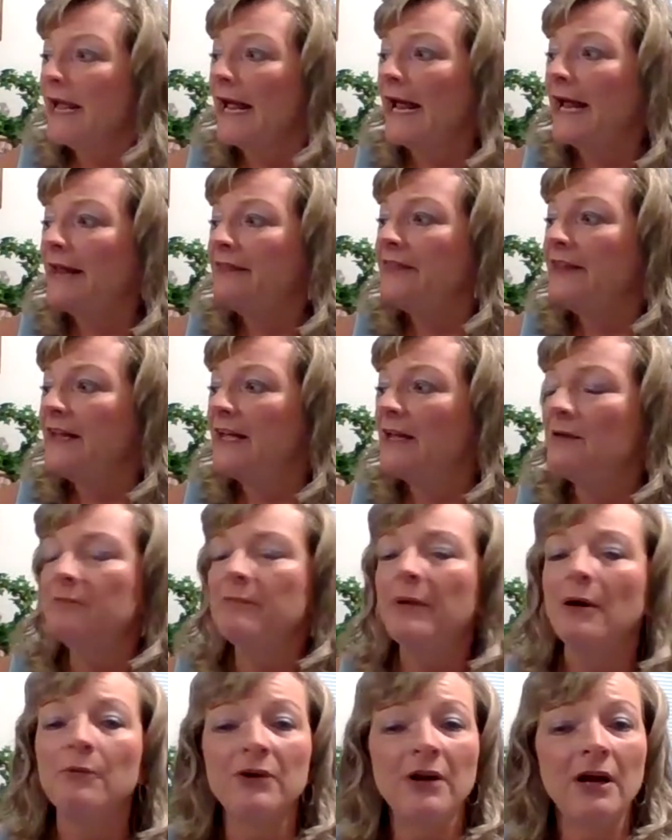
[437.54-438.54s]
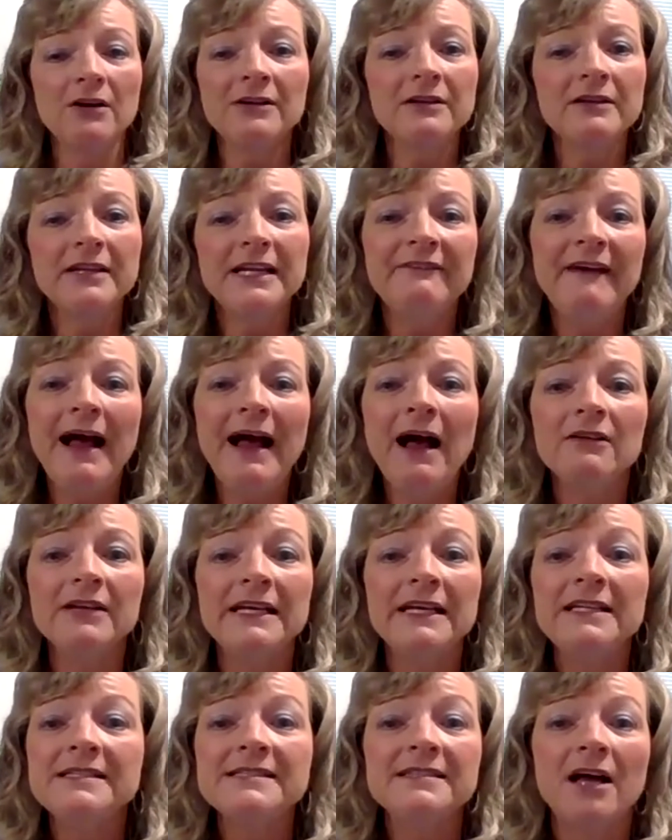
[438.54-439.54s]
And then, but we're not going to leave out
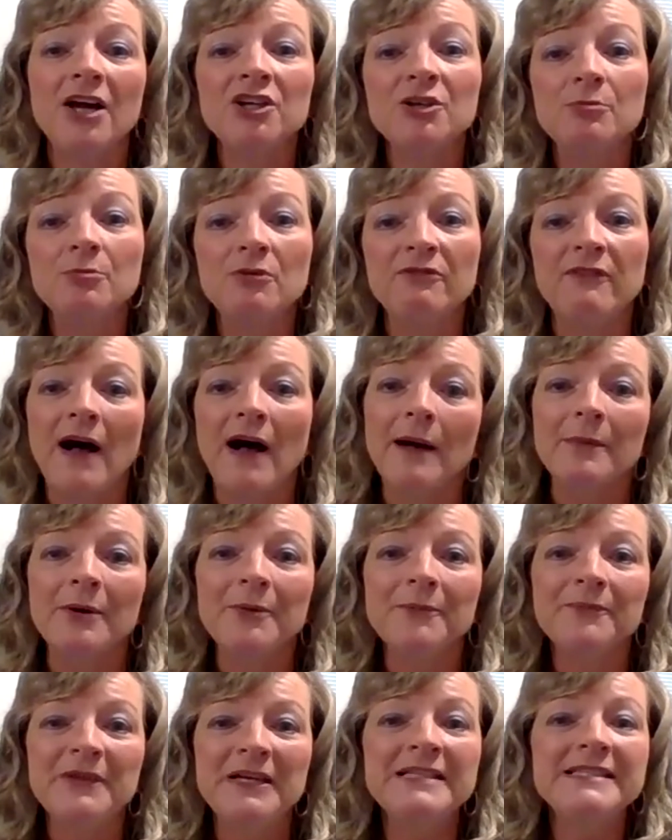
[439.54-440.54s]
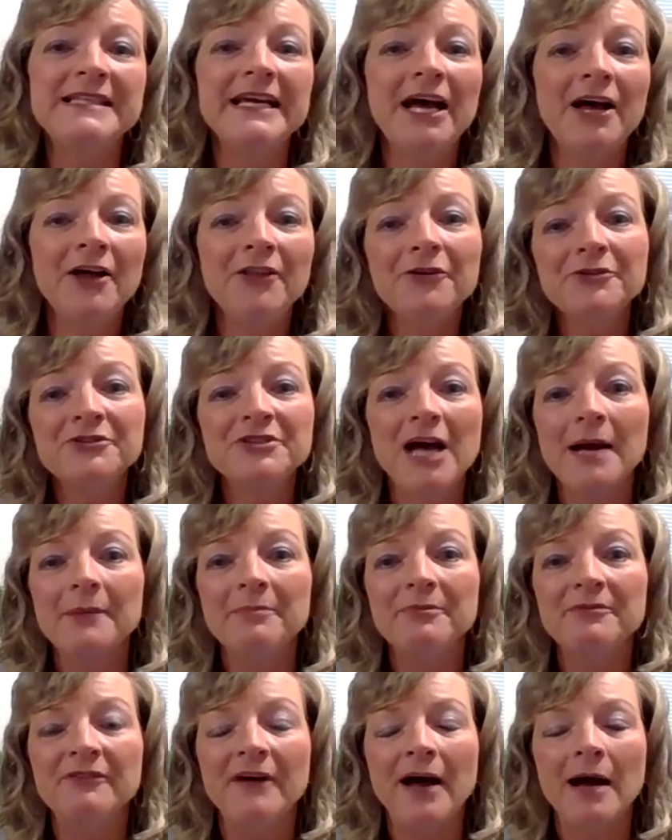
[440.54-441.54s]
insoluble fiber. It's the other
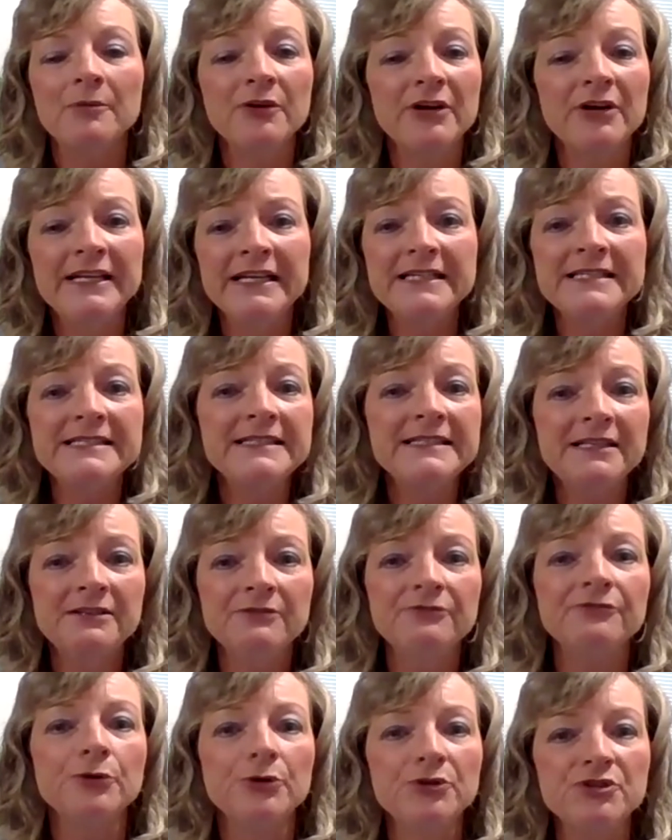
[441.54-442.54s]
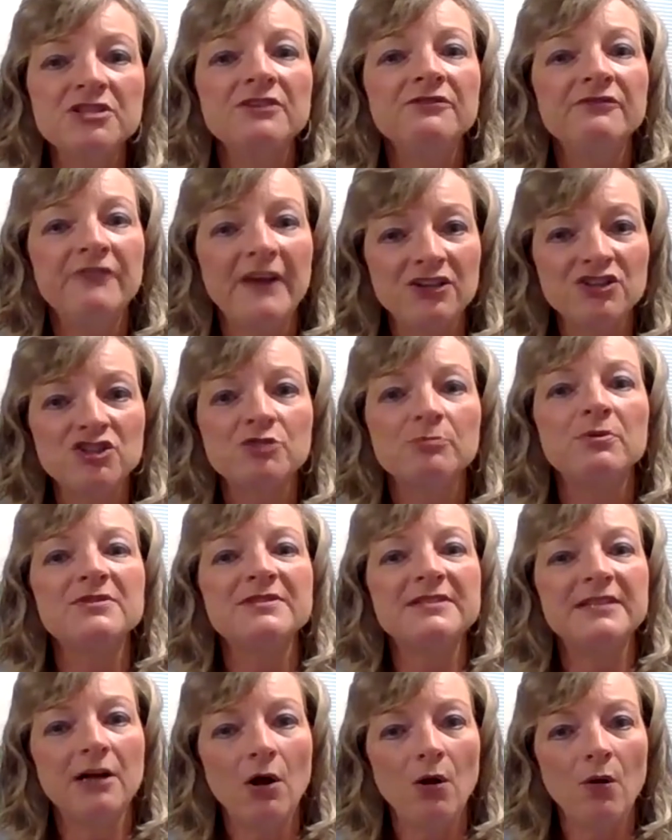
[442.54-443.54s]
type of fiber, and it's in fruits and
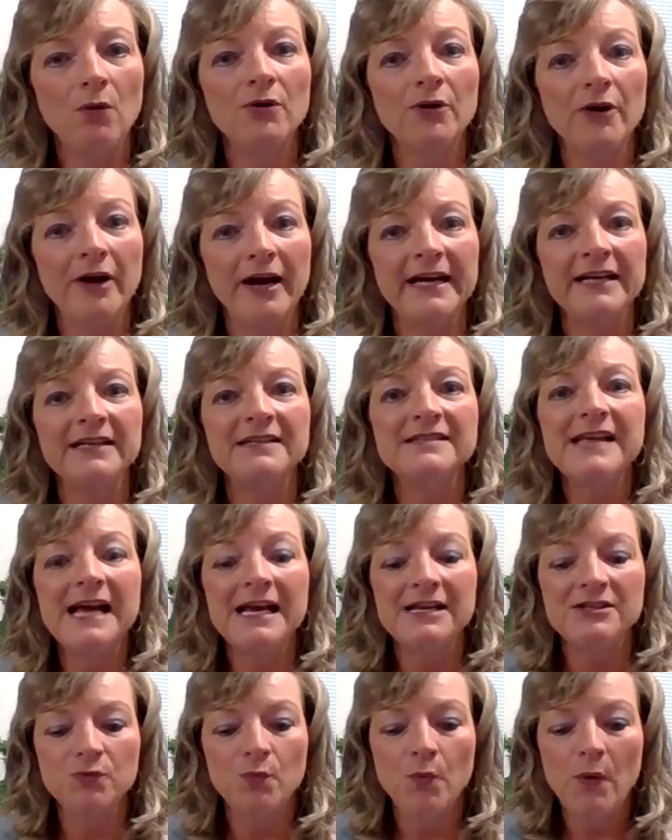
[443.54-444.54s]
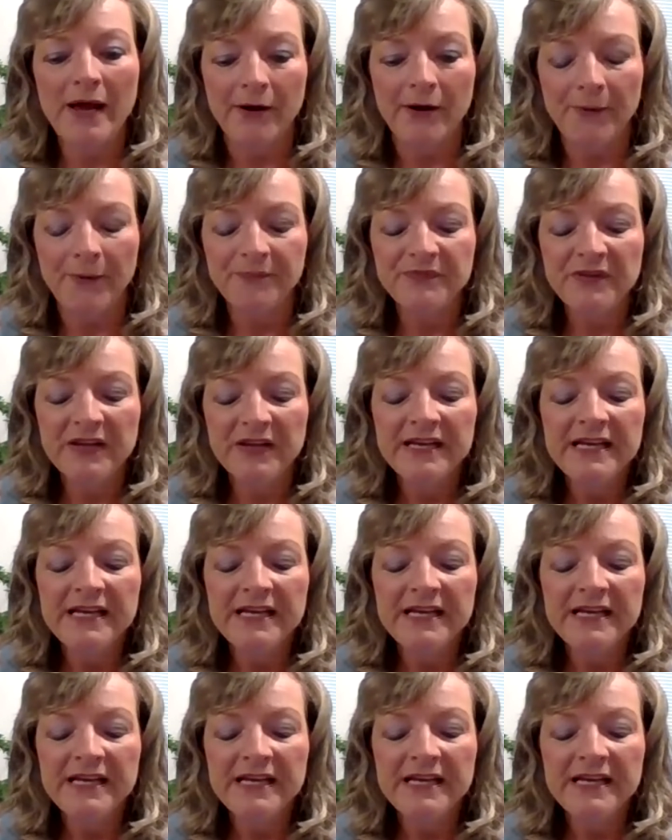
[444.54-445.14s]
vegetables and whole grains as well.